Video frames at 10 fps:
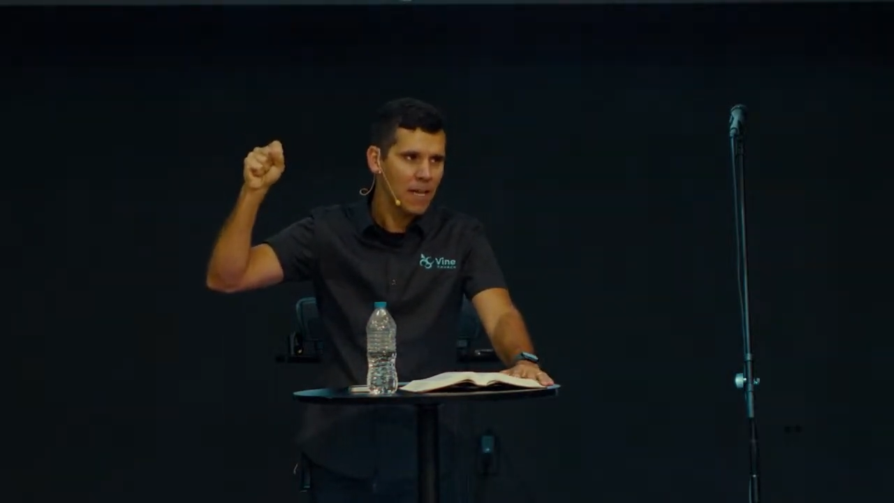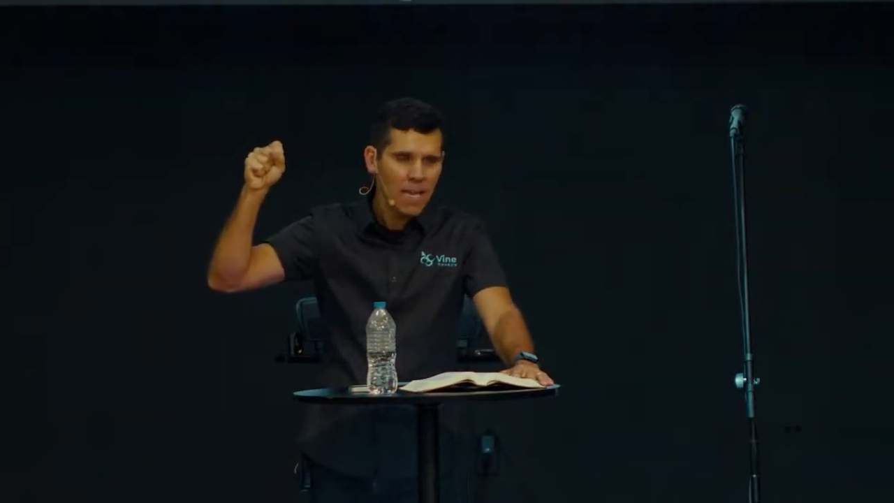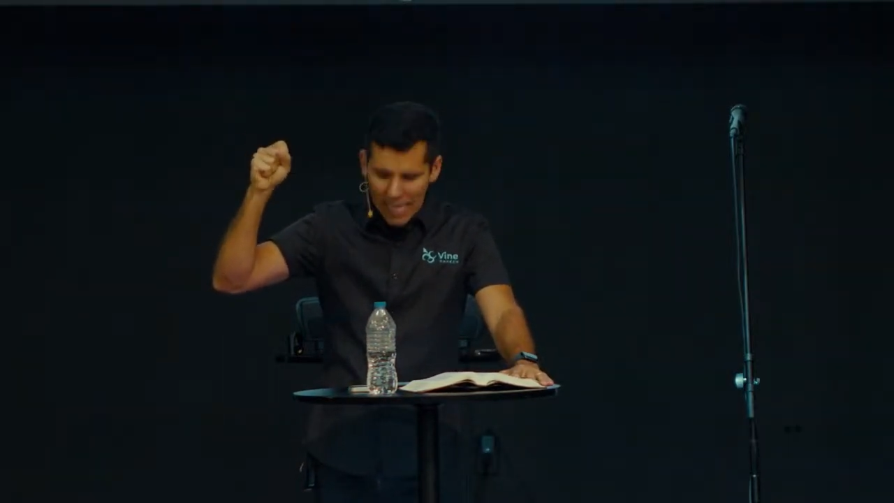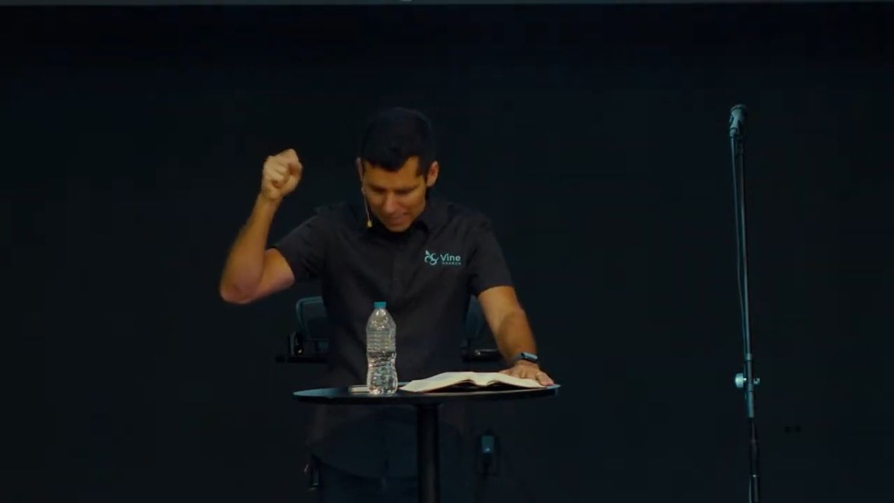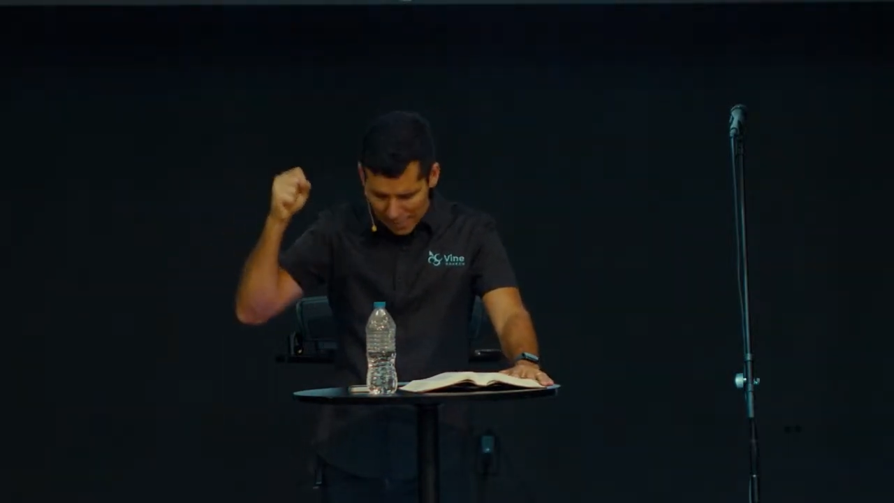
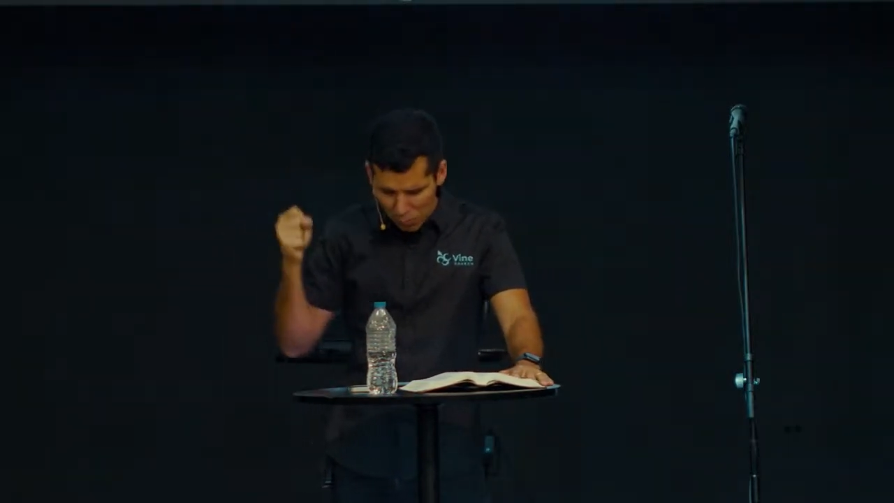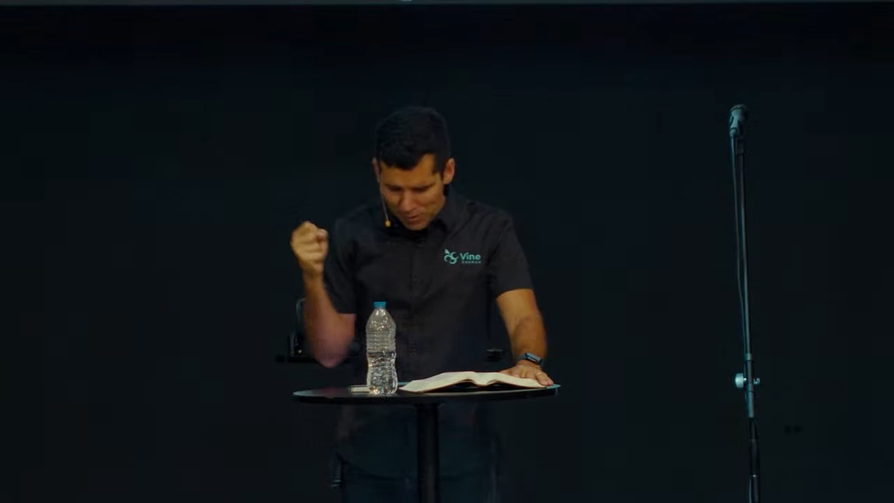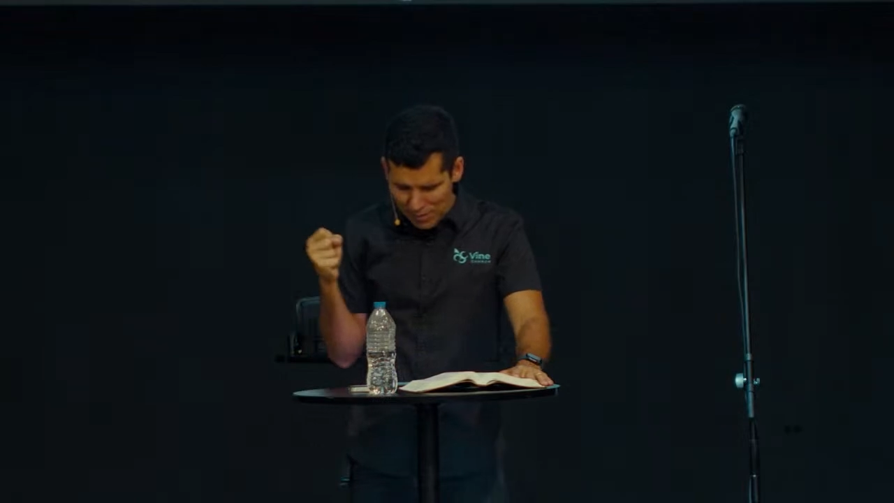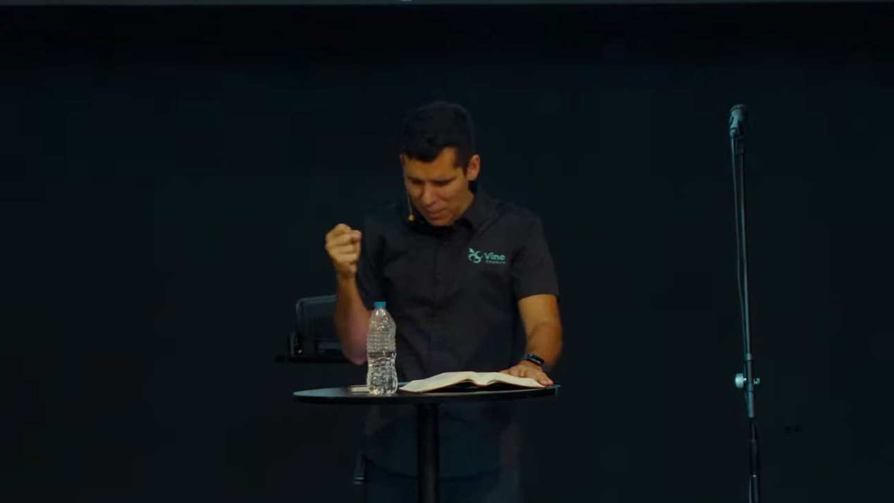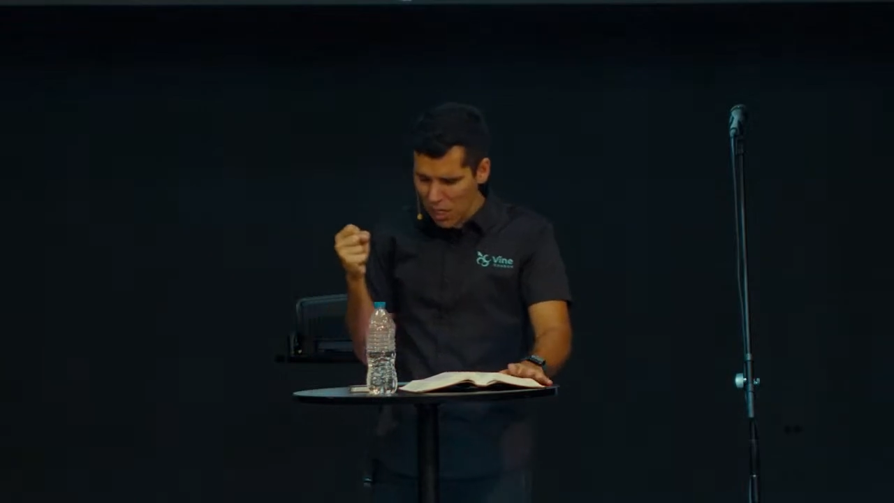And that was
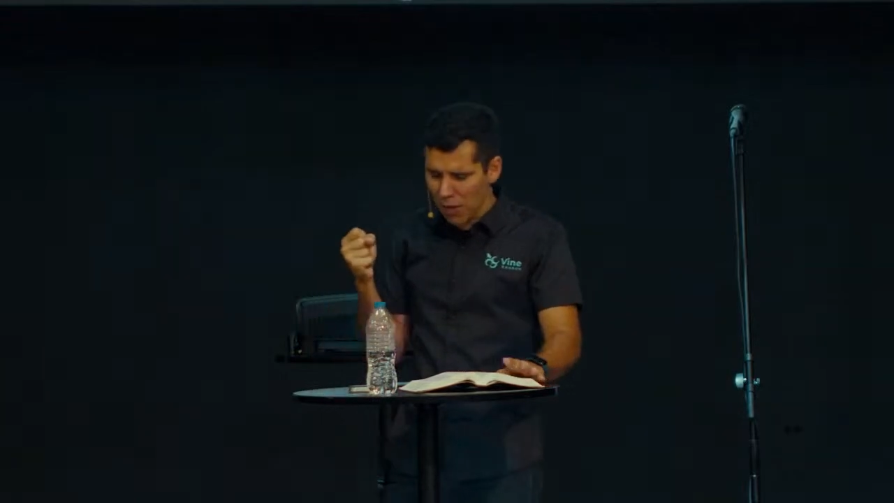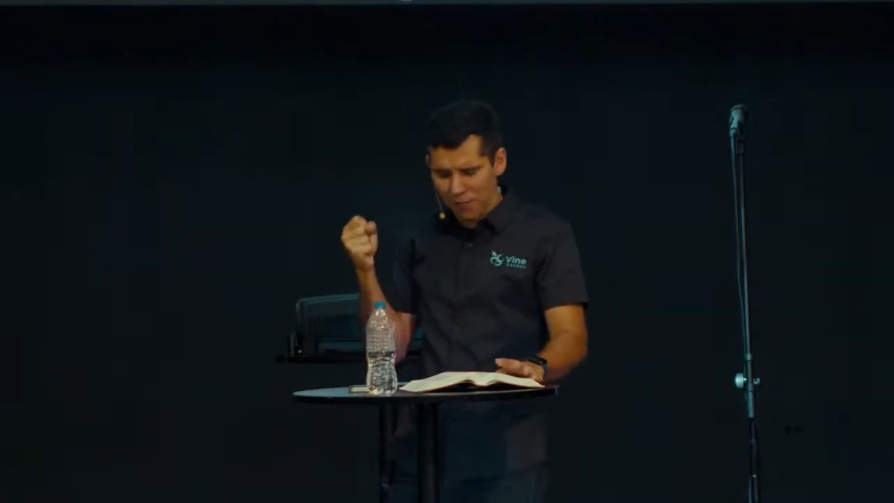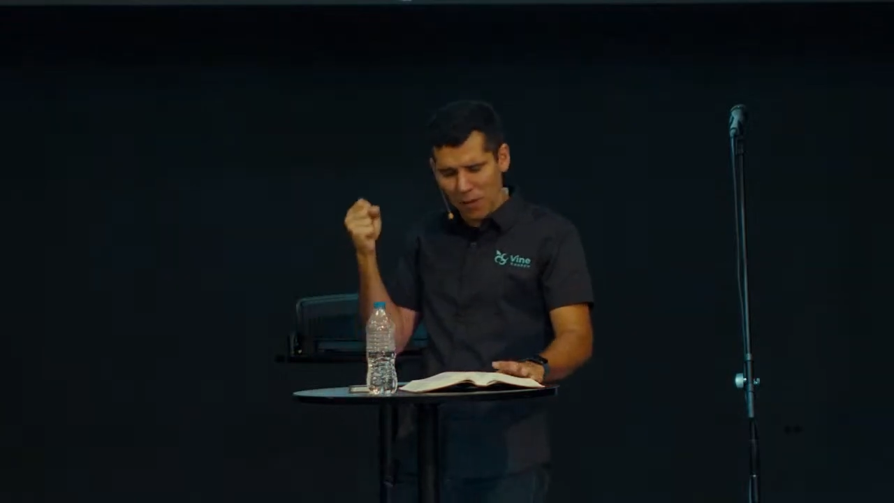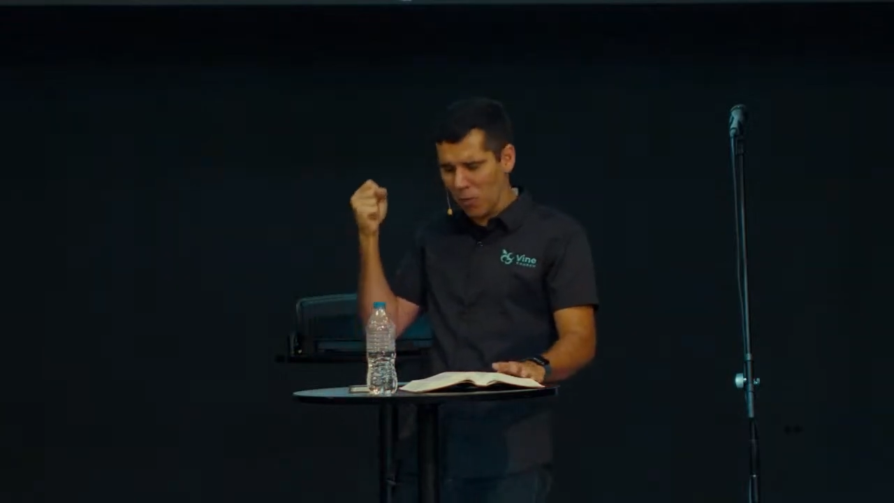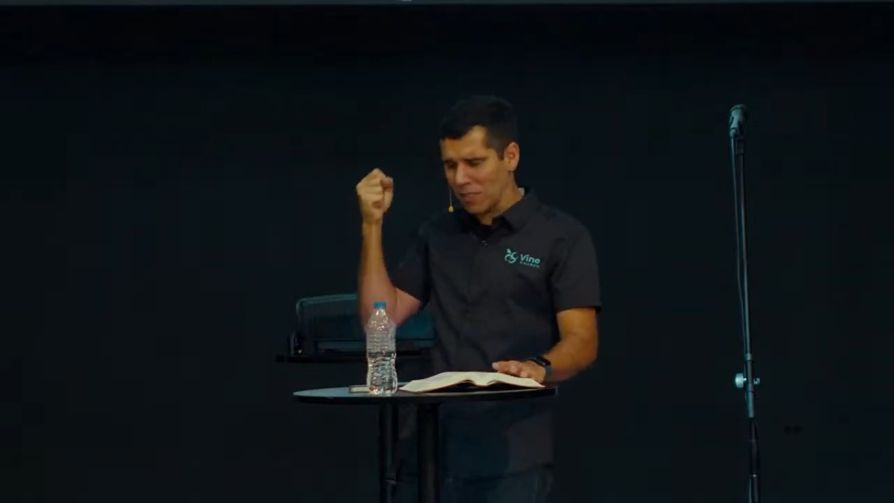enough. There
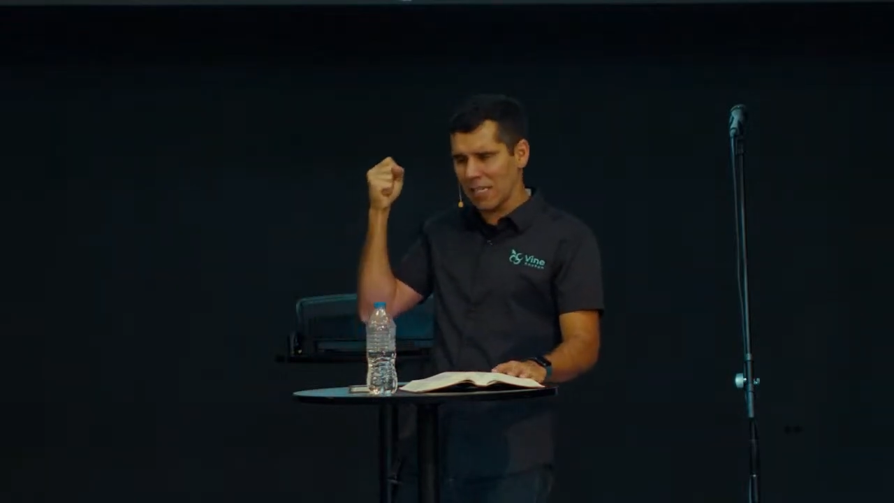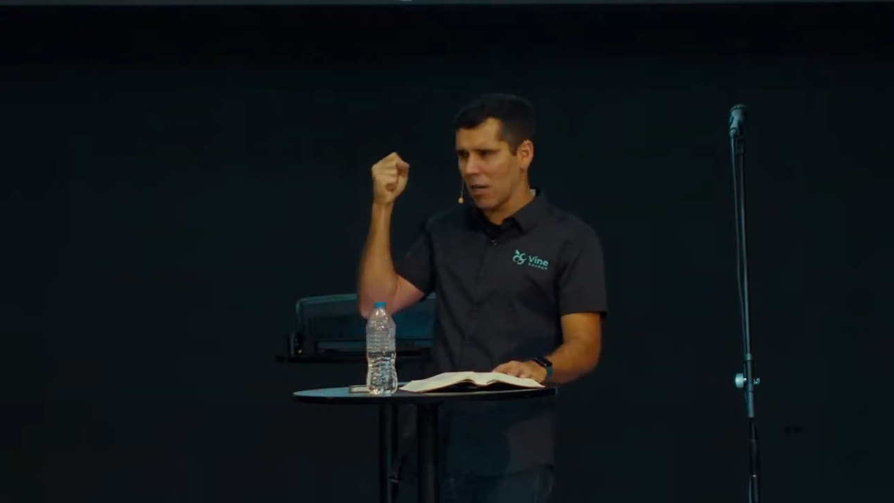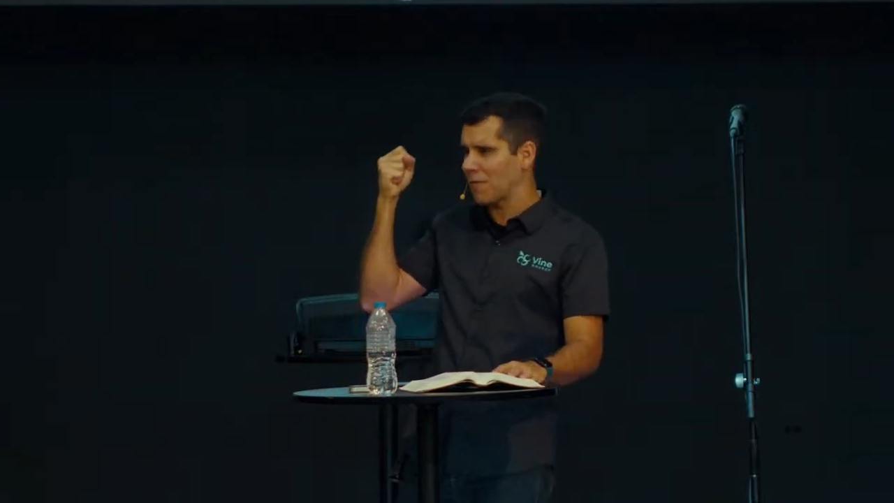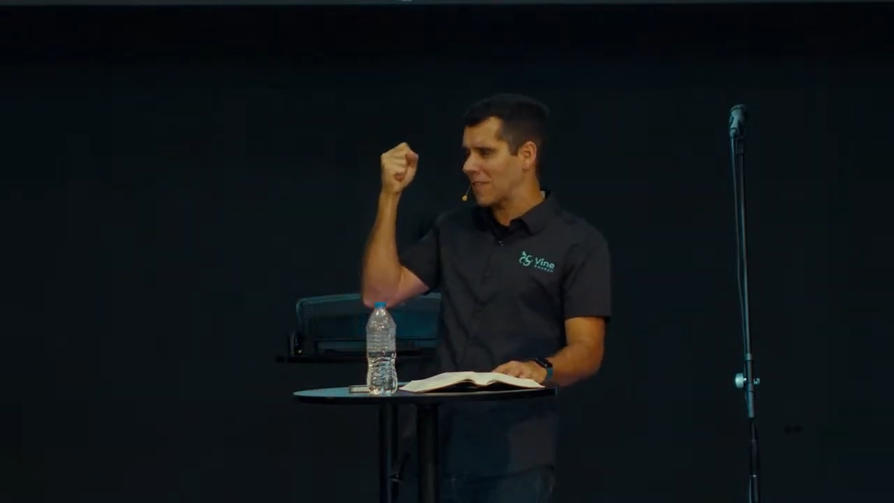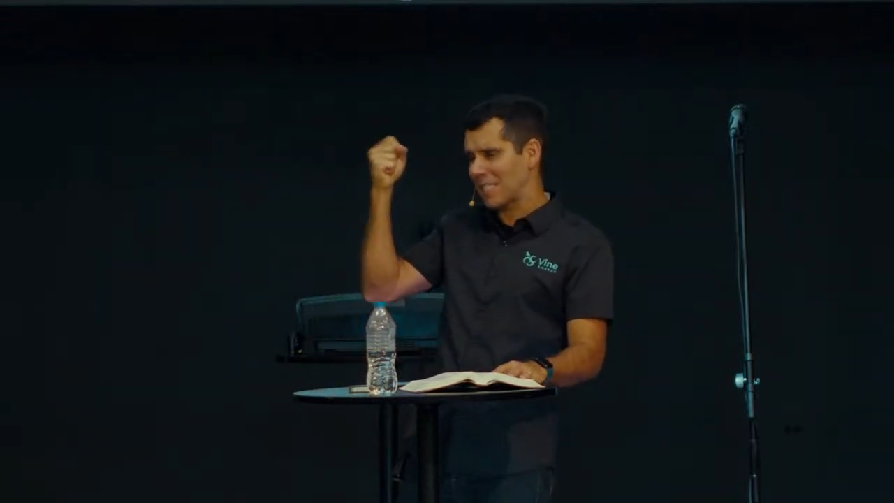was enough
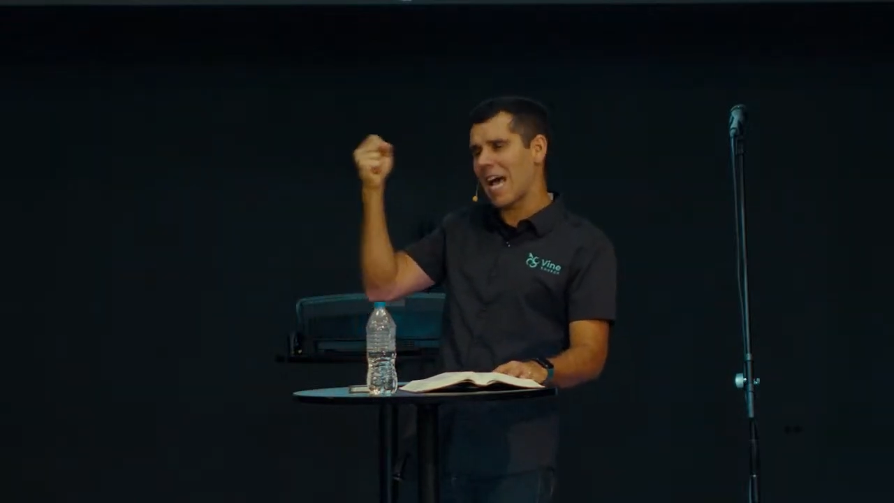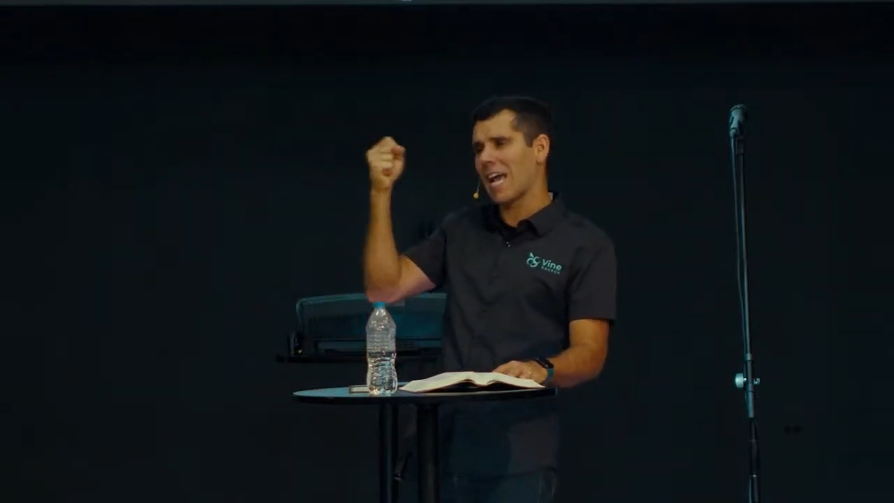sign